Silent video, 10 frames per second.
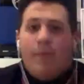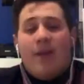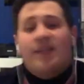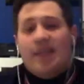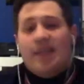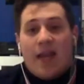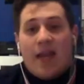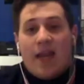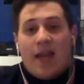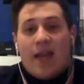say Kennedy a
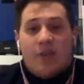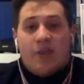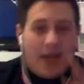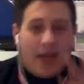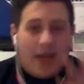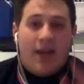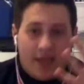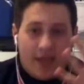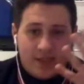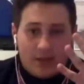risk, but Kennedy
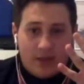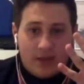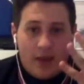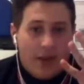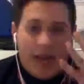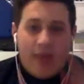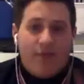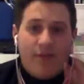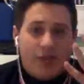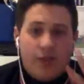is even
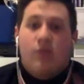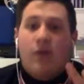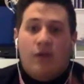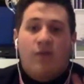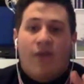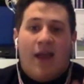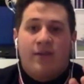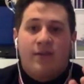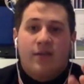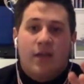to us fans.
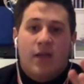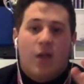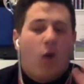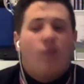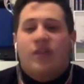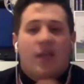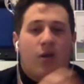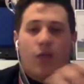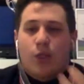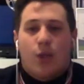Obviously, on the
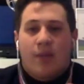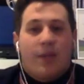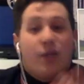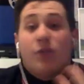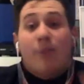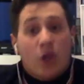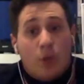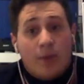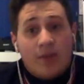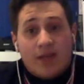training pitch, he may not be to
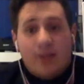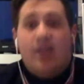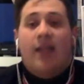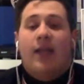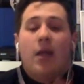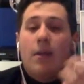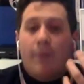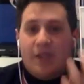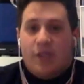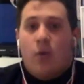Gus Hiddink, but to
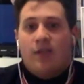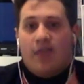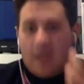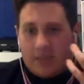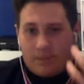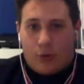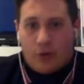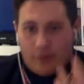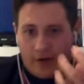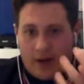us, he is proven
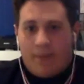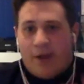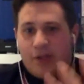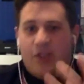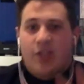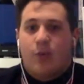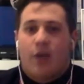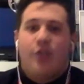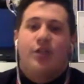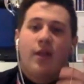in a match
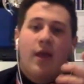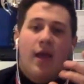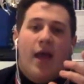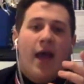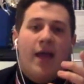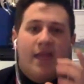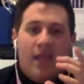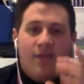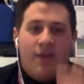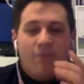situation. And even
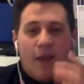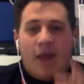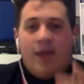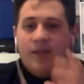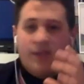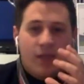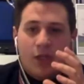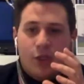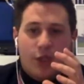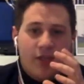if players such
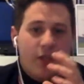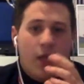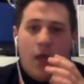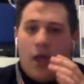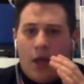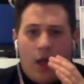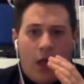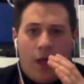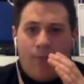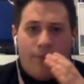as
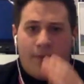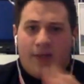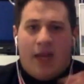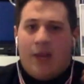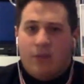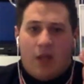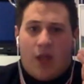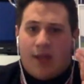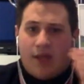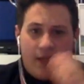the big names like
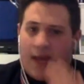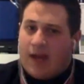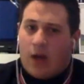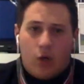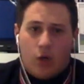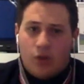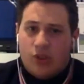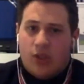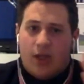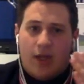Diego
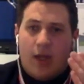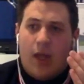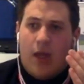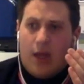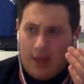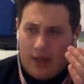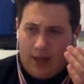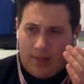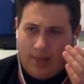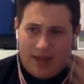Costa,
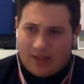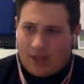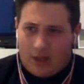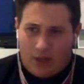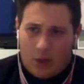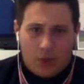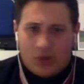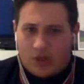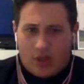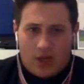Hazard,
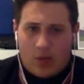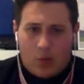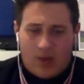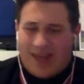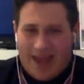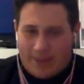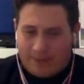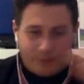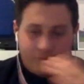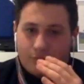Oscar, Willian,
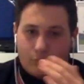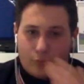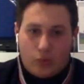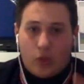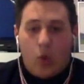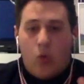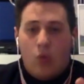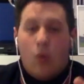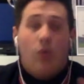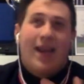well,
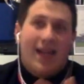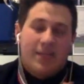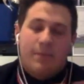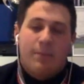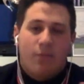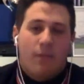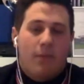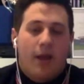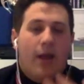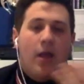Willian has been performing, but
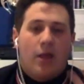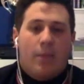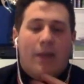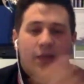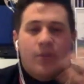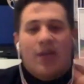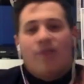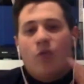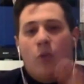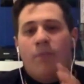the players which have not
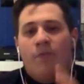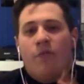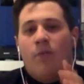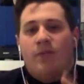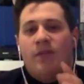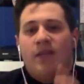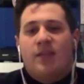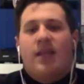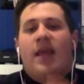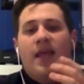been performing this season, if